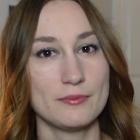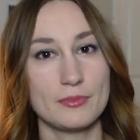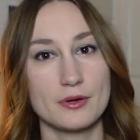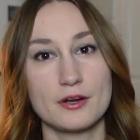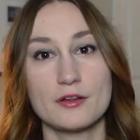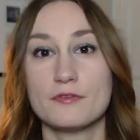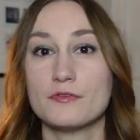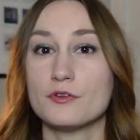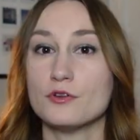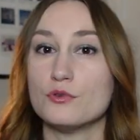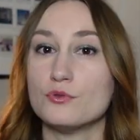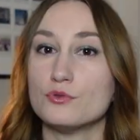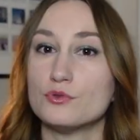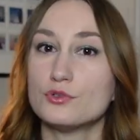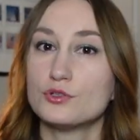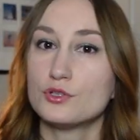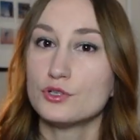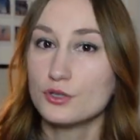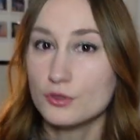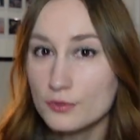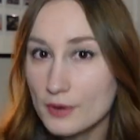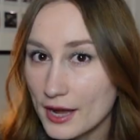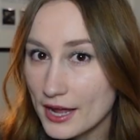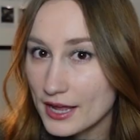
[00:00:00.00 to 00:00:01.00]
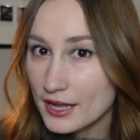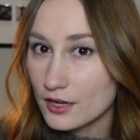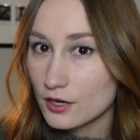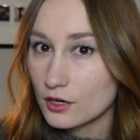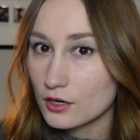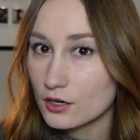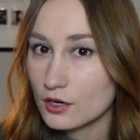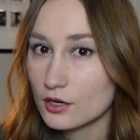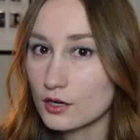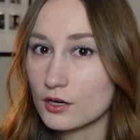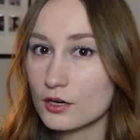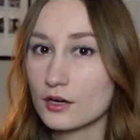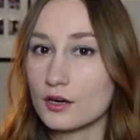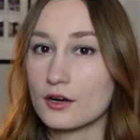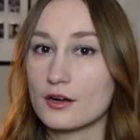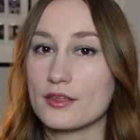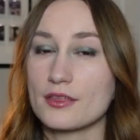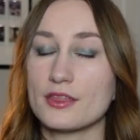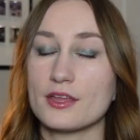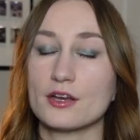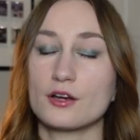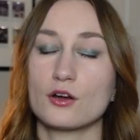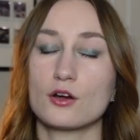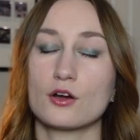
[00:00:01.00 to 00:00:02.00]
but if you do anger
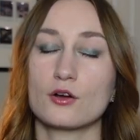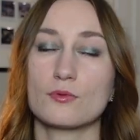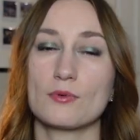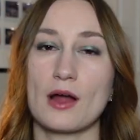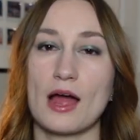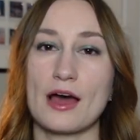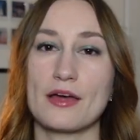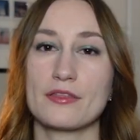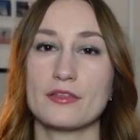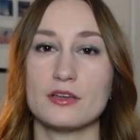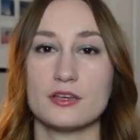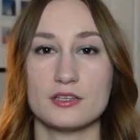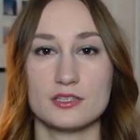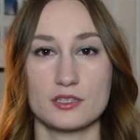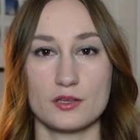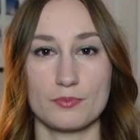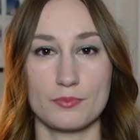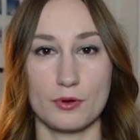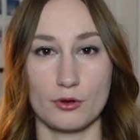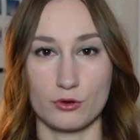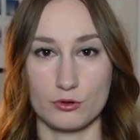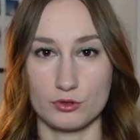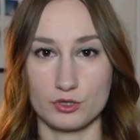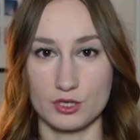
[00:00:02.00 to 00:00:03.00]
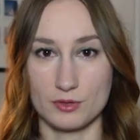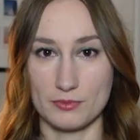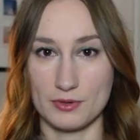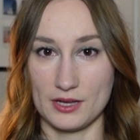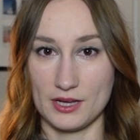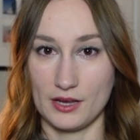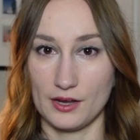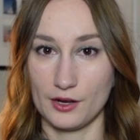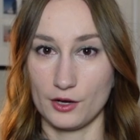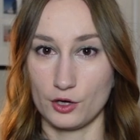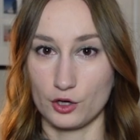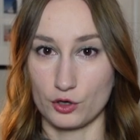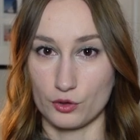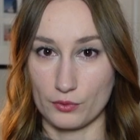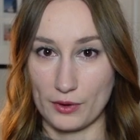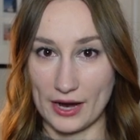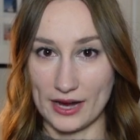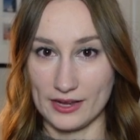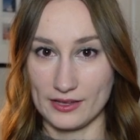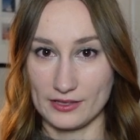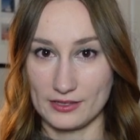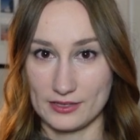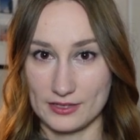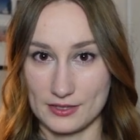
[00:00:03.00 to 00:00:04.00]
her, then her wrath is supposed to be
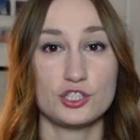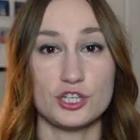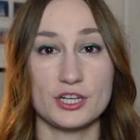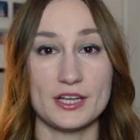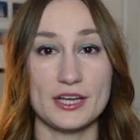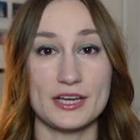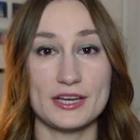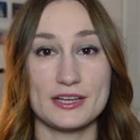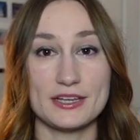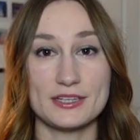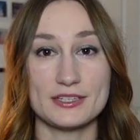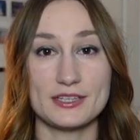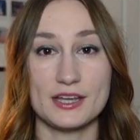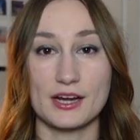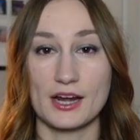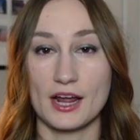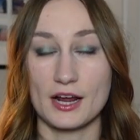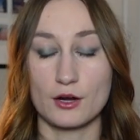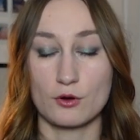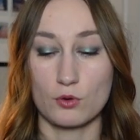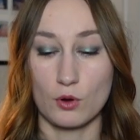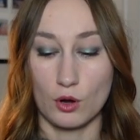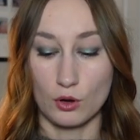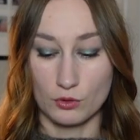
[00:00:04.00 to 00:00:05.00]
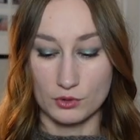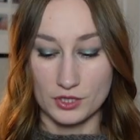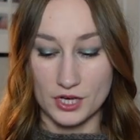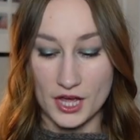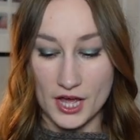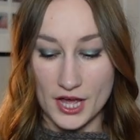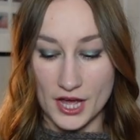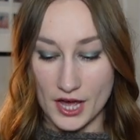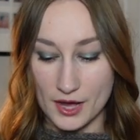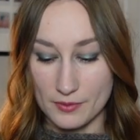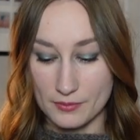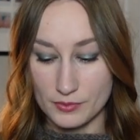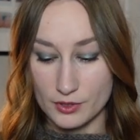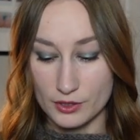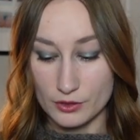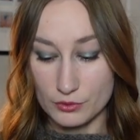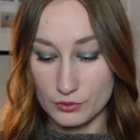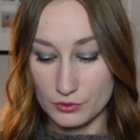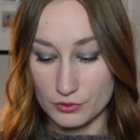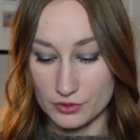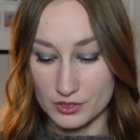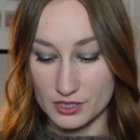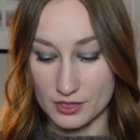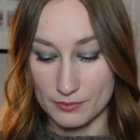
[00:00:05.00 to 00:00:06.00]
great. She is, and I quote,
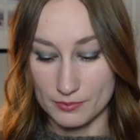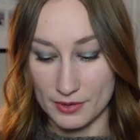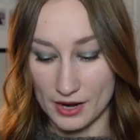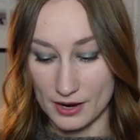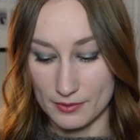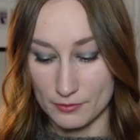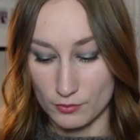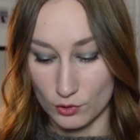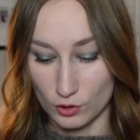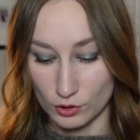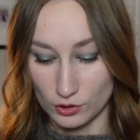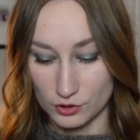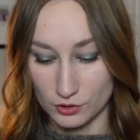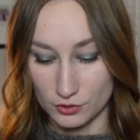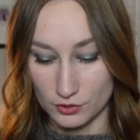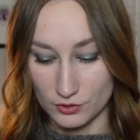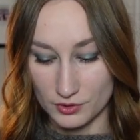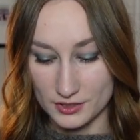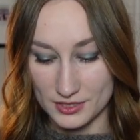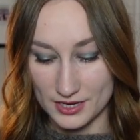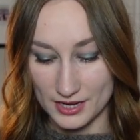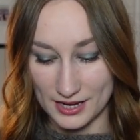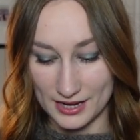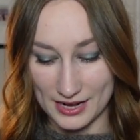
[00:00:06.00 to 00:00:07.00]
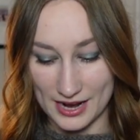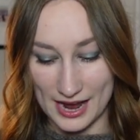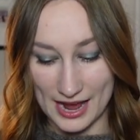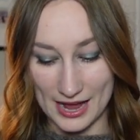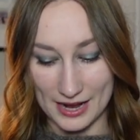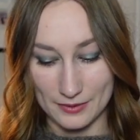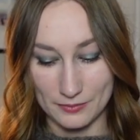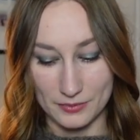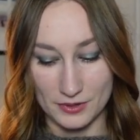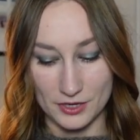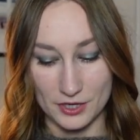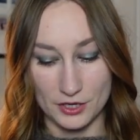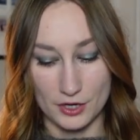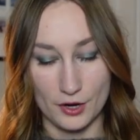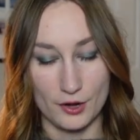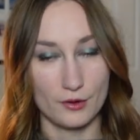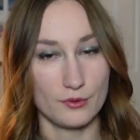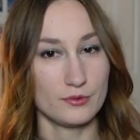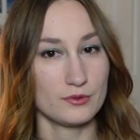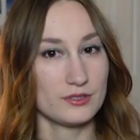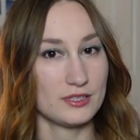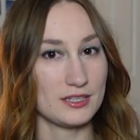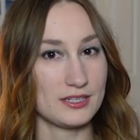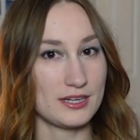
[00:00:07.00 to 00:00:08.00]
amused by mortals and had been
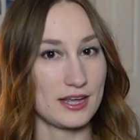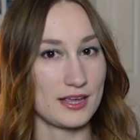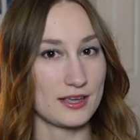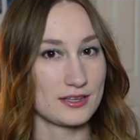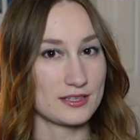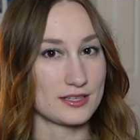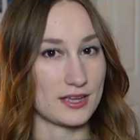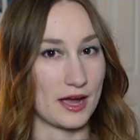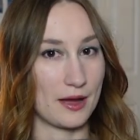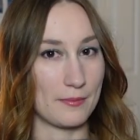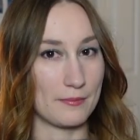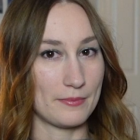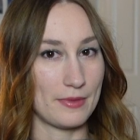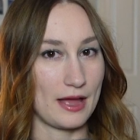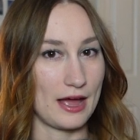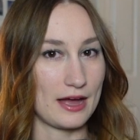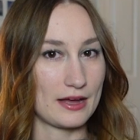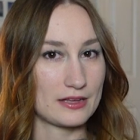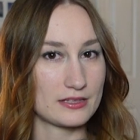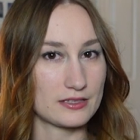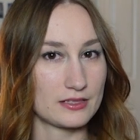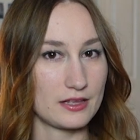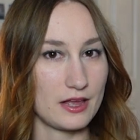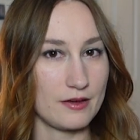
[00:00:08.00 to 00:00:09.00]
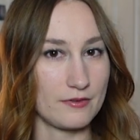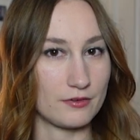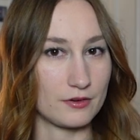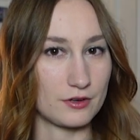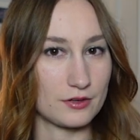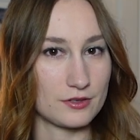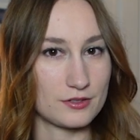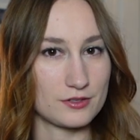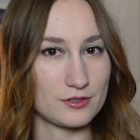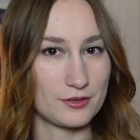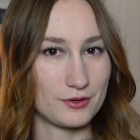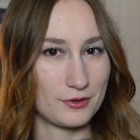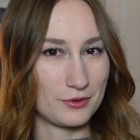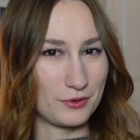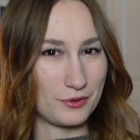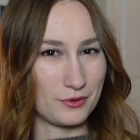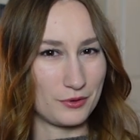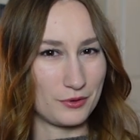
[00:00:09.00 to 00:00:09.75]
known to take some as lovers.